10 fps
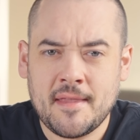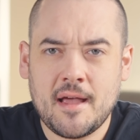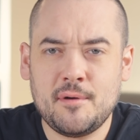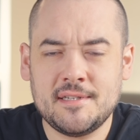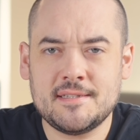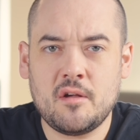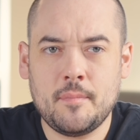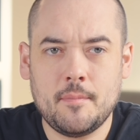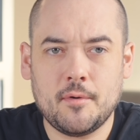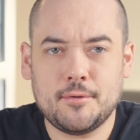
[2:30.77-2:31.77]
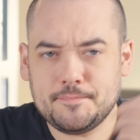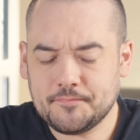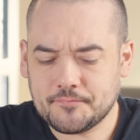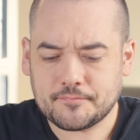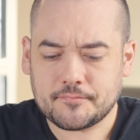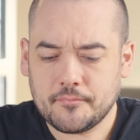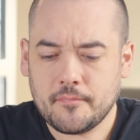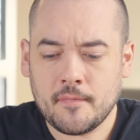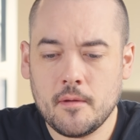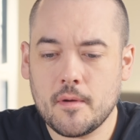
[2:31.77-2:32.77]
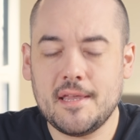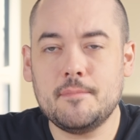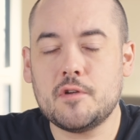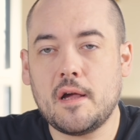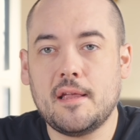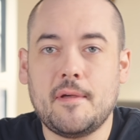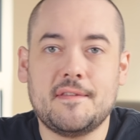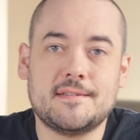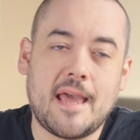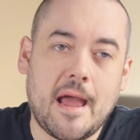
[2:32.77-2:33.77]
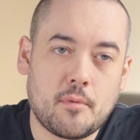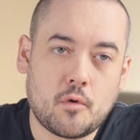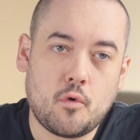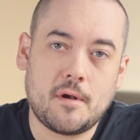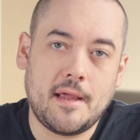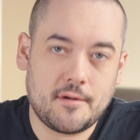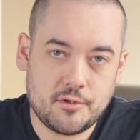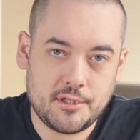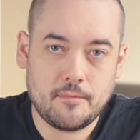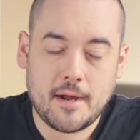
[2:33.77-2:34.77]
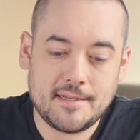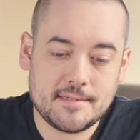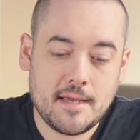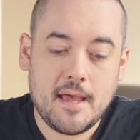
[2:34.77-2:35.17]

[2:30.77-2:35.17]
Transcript: I always tell people, you know, I keep talking about this Capricorn energy, right?